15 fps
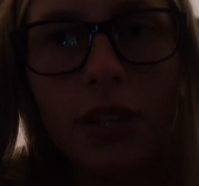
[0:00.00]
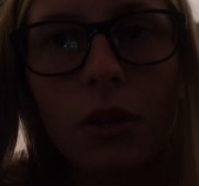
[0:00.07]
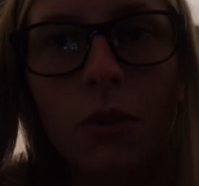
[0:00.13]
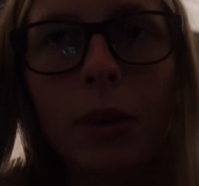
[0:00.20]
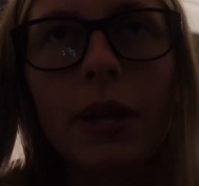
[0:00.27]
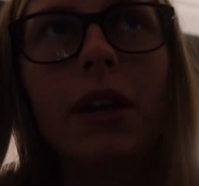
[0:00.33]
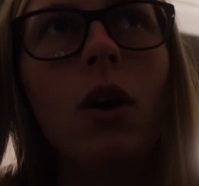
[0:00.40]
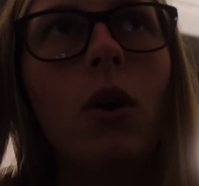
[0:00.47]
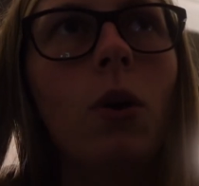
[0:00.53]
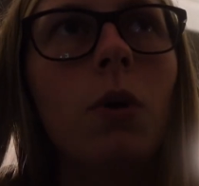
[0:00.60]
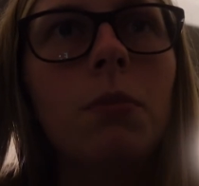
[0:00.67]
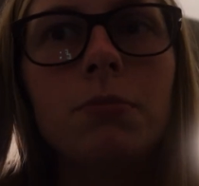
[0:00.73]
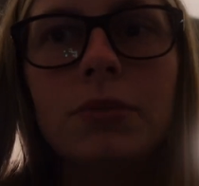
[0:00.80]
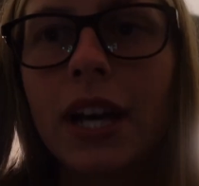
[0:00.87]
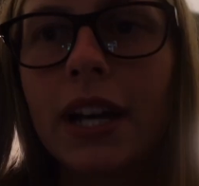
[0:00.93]
on our way
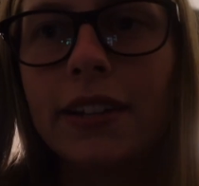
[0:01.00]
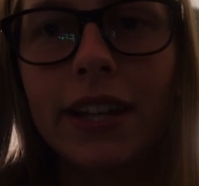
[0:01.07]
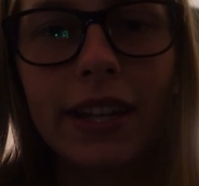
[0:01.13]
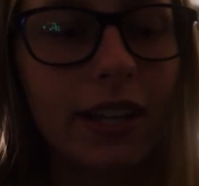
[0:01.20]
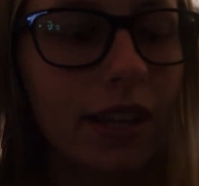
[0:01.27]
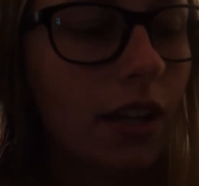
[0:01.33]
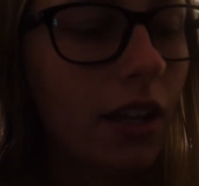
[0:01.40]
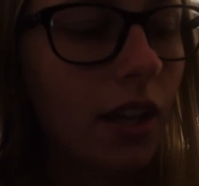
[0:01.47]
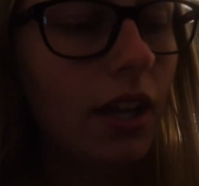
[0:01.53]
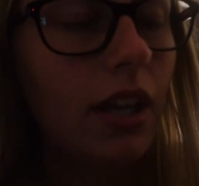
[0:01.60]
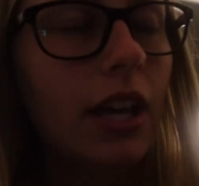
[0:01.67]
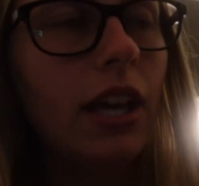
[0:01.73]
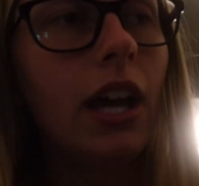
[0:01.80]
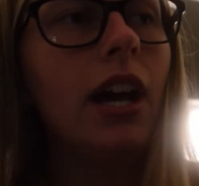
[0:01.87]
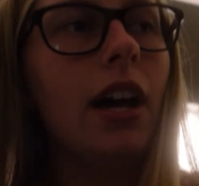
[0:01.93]
home. Not like
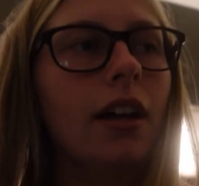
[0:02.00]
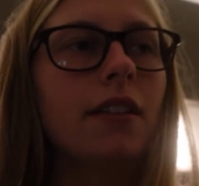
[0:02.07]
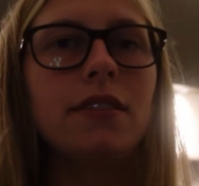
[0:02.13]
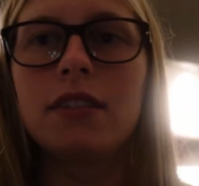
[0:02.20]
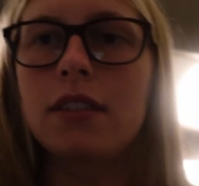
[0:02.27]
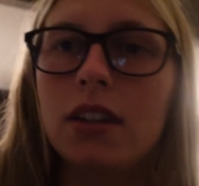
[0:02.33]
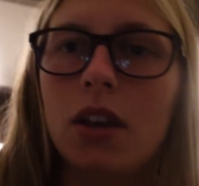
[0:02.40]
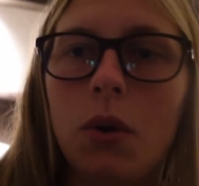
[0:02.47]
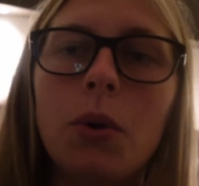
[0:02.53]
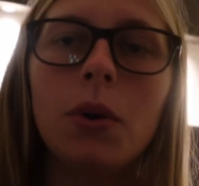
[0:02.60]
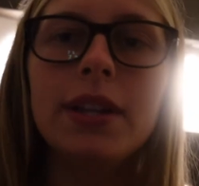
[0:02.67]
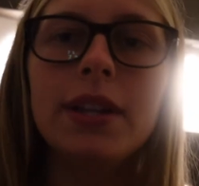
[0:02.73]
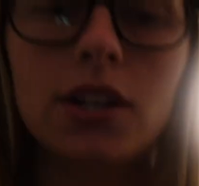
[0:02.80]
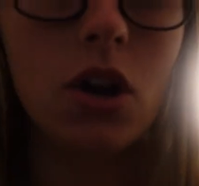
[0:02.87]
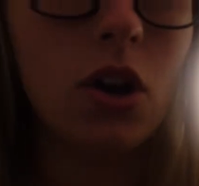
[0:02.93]
on um, oh
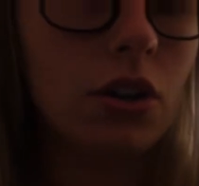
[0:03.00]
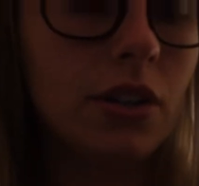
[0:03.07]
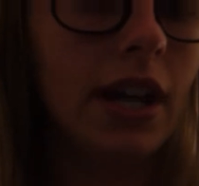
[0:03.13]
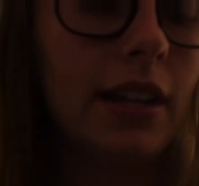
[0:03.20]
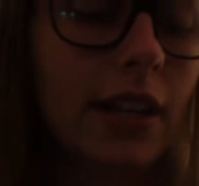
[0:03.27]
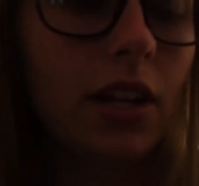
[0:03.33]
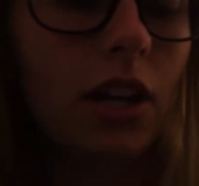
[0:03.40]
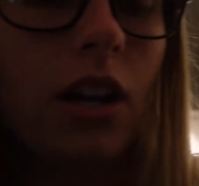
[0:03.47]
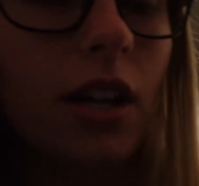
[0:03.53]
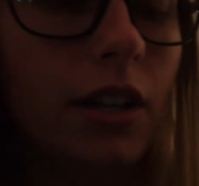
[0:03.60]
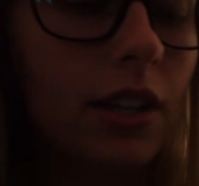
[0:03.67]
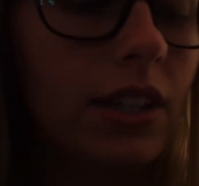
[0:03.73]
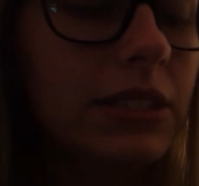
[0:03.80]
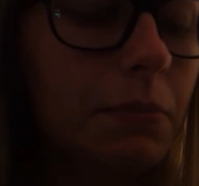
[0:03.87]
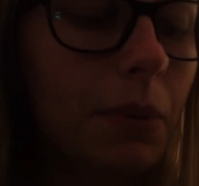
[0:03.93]
car, not like on
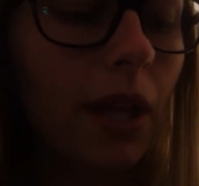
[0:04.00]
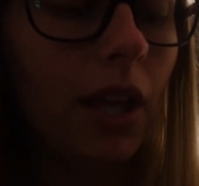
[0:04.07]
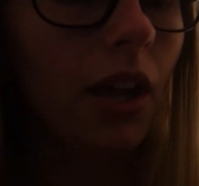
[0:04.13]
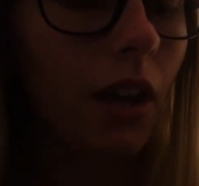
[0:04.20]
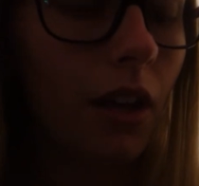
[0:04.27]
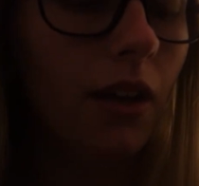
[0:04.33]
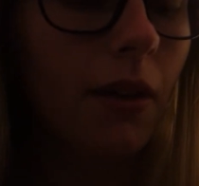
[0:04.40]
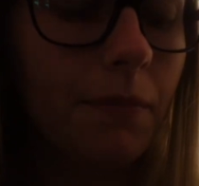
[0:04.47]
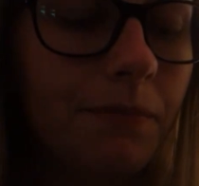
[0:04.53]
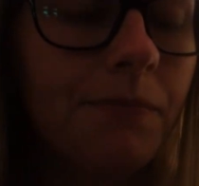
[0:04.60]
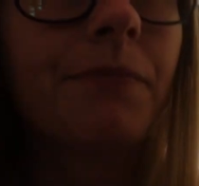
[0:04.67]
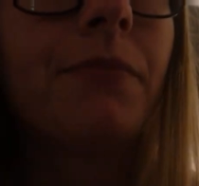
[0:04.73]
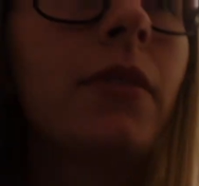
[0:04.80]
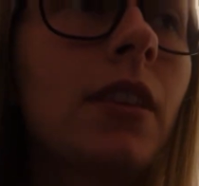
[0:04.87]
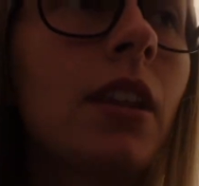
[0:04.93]
us, but um
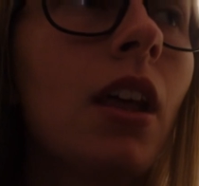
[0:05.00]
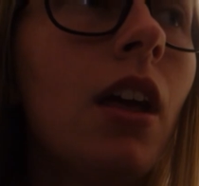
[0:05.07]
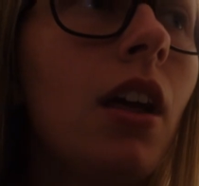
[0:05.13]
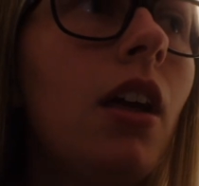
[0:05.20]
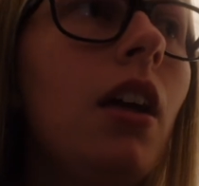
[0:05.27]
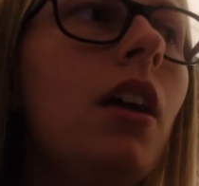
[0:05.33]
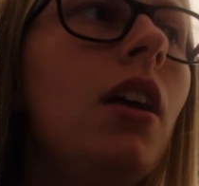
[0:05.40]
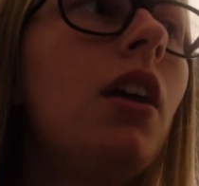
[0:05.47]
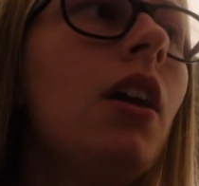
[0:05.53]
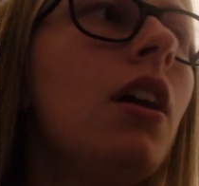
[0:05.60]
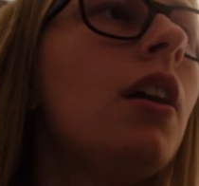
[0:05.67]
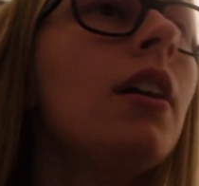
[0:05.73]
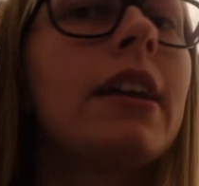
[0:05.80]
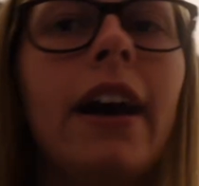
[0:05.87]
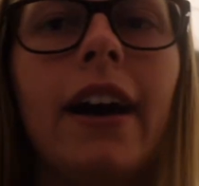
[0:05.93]

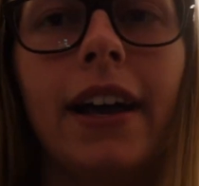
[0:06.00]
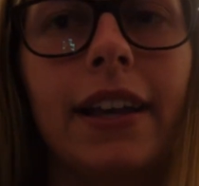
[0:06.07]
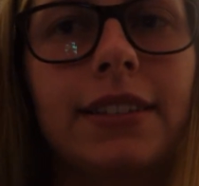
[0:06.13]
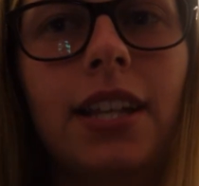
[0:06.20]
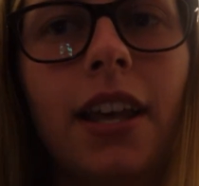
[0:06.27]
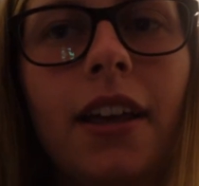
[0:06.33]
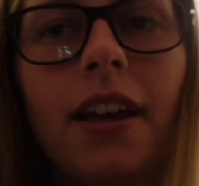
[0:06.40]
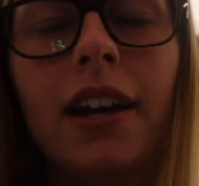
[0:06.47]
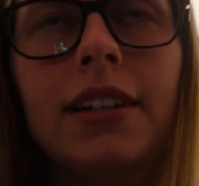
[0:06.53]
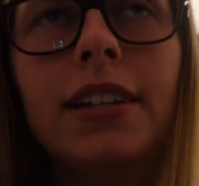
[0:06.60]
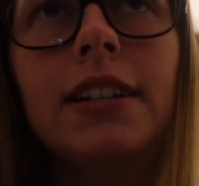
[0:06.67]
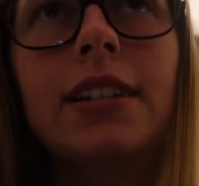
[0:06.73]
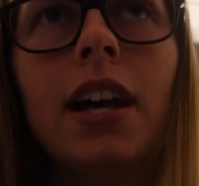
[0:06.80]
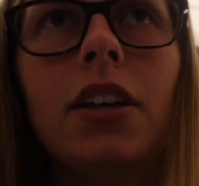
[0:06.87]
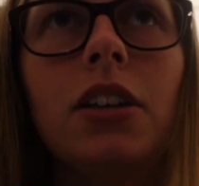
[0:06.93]
guys, I
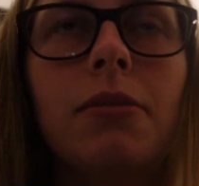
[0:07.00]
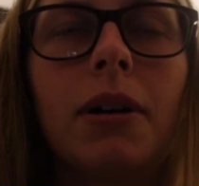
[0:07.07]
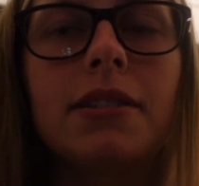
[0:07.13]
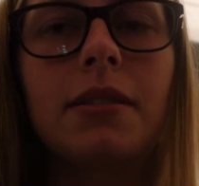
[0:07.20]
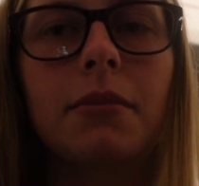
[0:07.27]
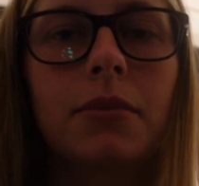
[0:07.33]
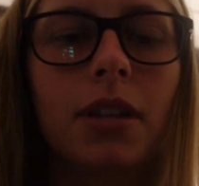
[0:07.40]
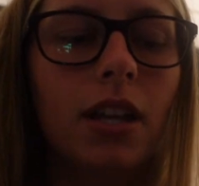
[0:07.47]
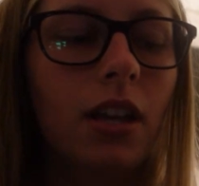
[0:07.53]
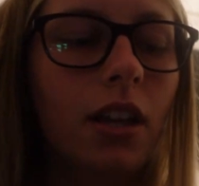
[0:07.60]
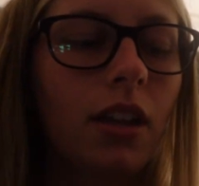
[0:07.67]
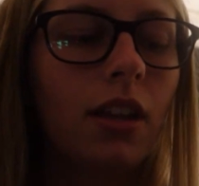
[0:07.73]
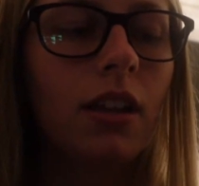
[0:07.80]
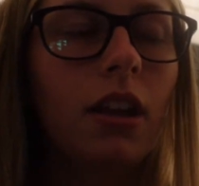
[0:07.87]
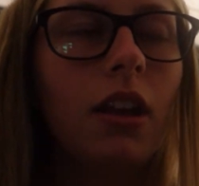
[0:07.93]
need to tell you about something.
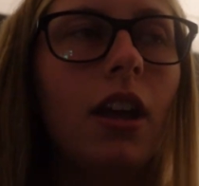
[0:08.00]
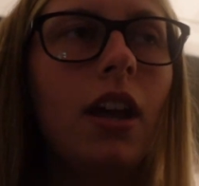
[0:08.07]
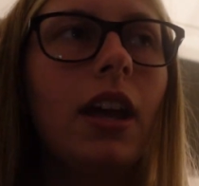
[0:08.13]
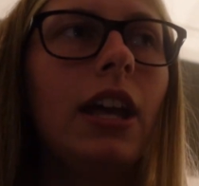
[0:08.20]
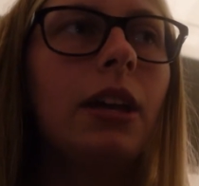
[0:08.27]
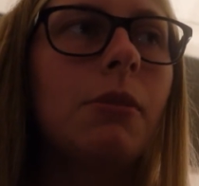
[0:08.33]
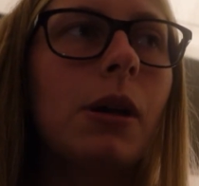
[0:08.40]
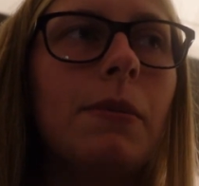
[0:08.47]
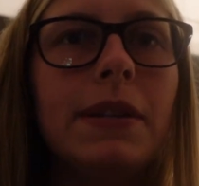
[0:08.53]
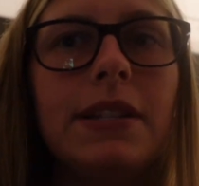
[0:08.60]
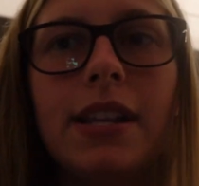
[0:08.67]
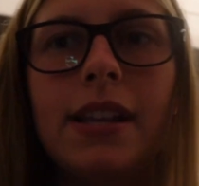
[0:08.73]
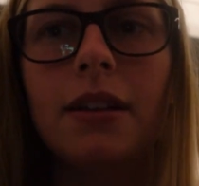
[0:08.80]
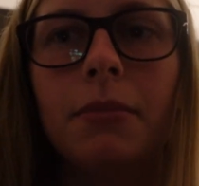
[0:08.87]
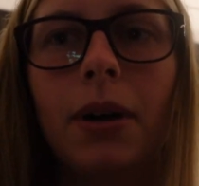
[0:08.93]
It might be
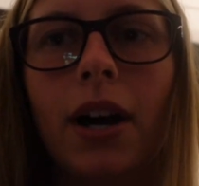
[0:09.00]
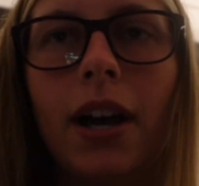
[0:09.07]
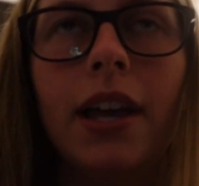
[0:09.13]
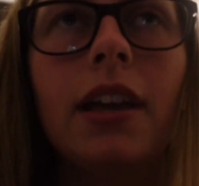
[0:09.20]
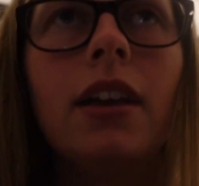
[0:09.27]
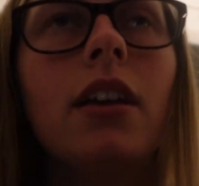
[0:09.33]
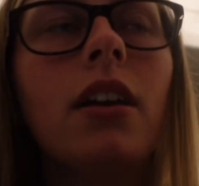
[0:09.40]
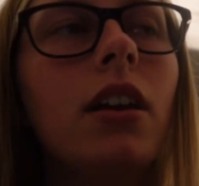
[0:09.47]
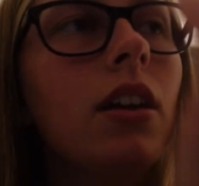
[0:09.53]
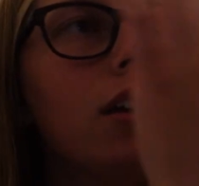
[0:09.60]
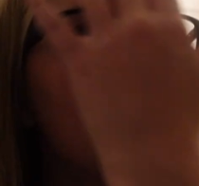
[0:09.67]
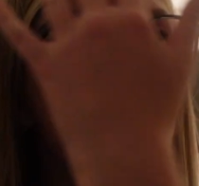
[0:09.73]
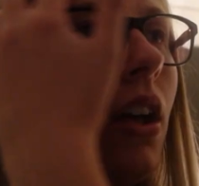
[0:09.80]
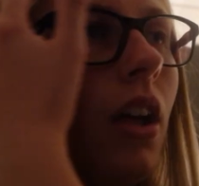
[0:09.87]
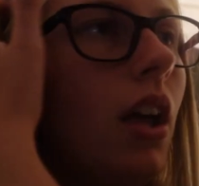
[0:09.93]
TMI,
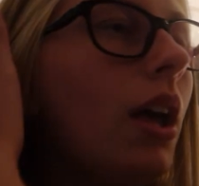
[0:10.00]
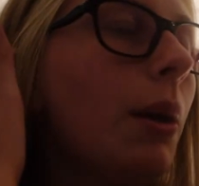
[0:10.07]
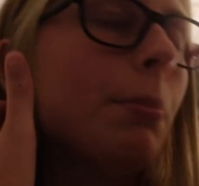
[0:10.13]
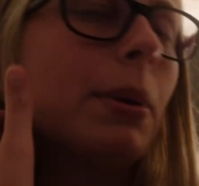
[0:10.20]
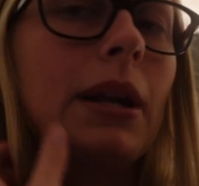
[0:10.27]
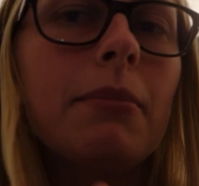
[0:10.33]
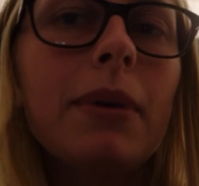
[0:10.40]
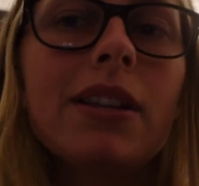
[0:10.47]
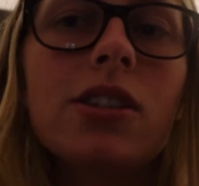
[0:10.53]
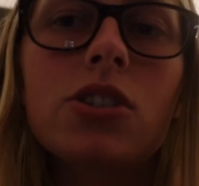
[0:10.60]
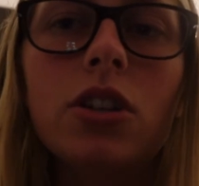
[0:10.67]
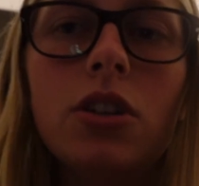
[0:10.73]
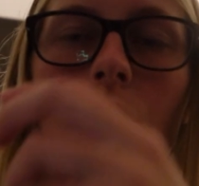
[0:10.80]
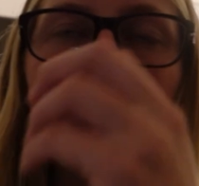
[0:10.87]
but I mentioned